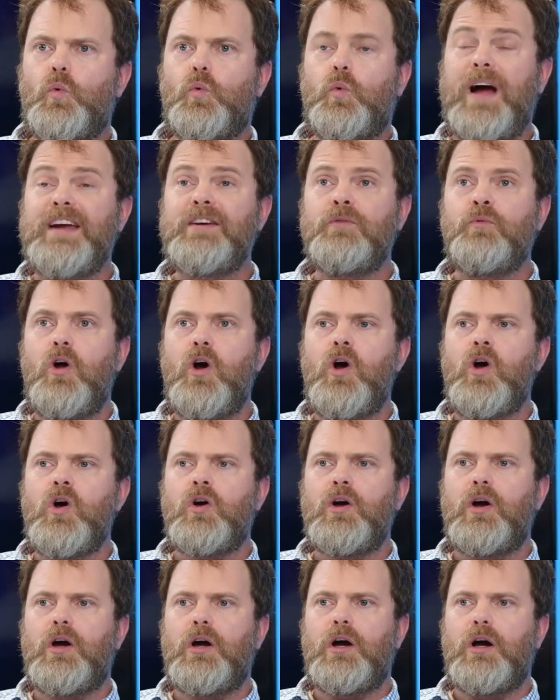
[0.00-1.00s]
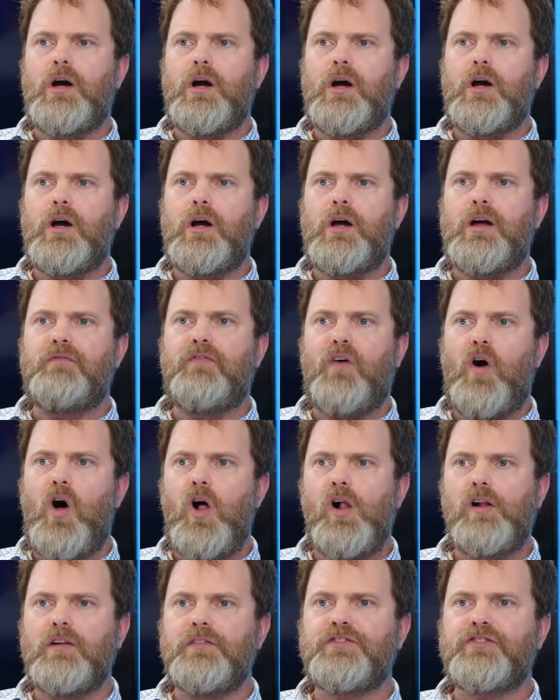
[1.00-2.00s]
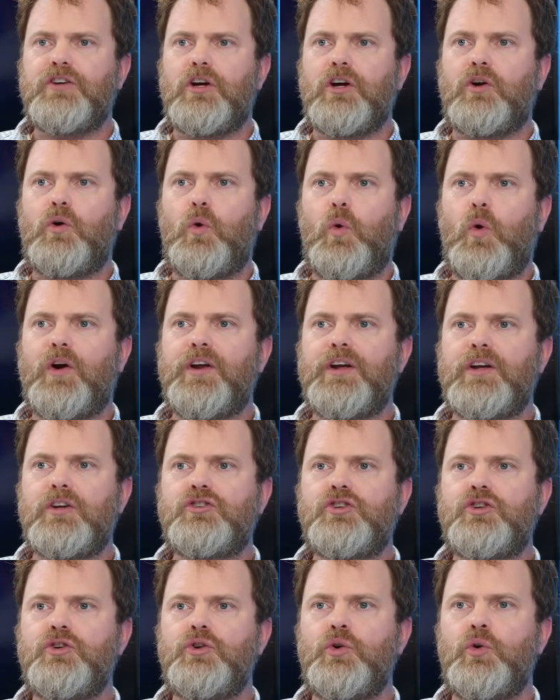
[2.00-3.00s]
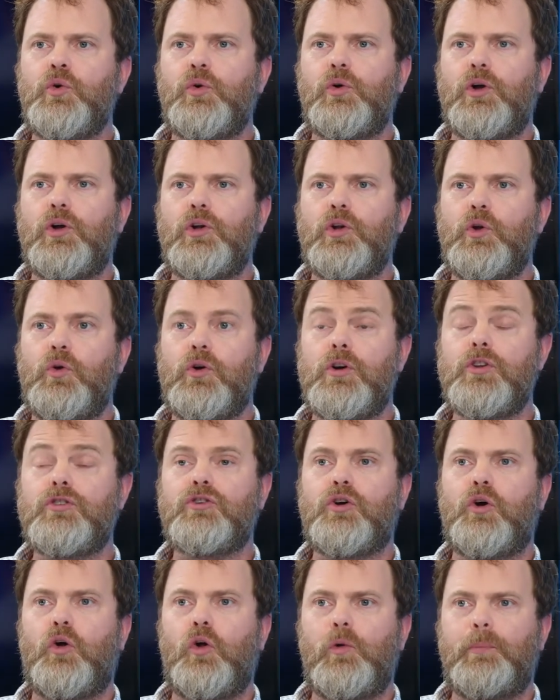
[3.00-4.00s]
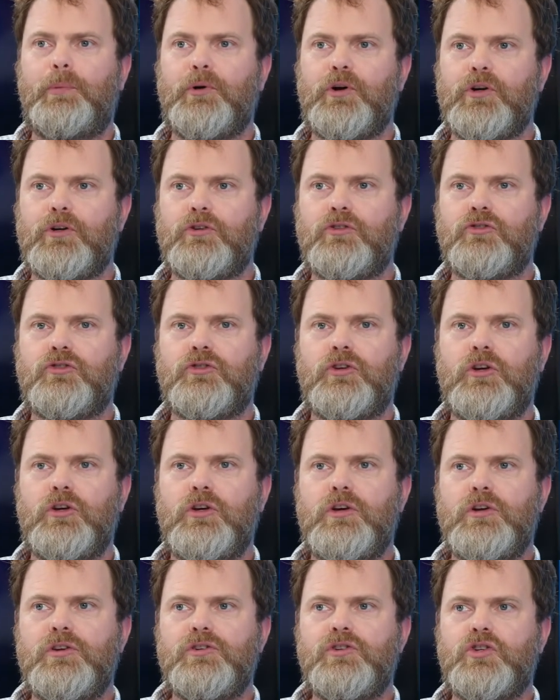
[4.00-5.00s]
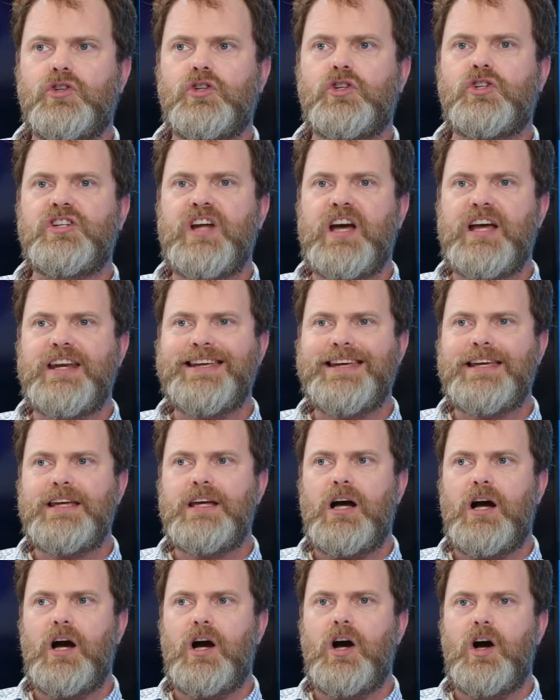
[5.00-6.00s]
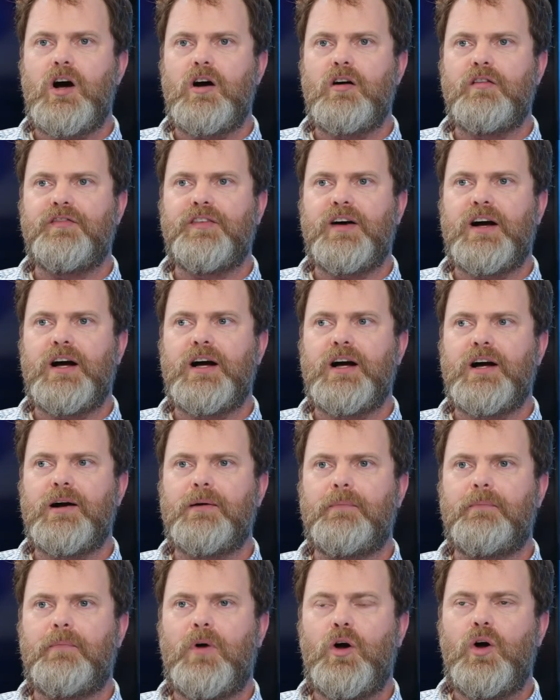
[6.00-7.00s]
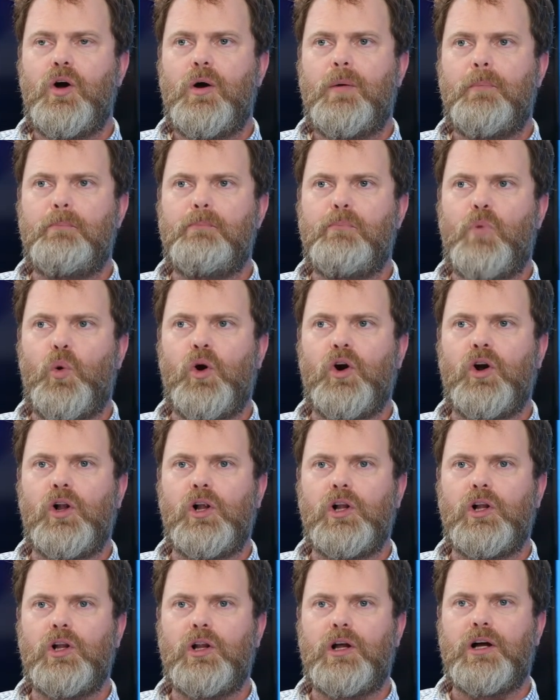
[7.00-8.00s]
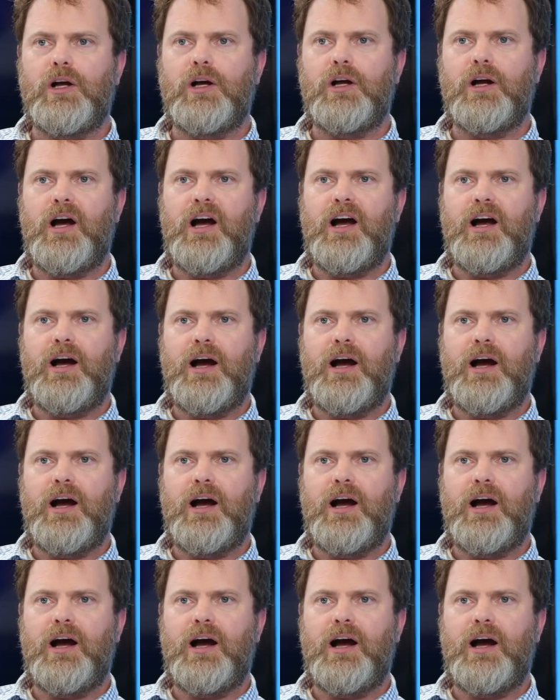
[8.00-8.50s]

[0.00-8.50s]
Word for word: Right and wrong uh, evolves according to Lawrence Kohlberg's study of uh, moral uh,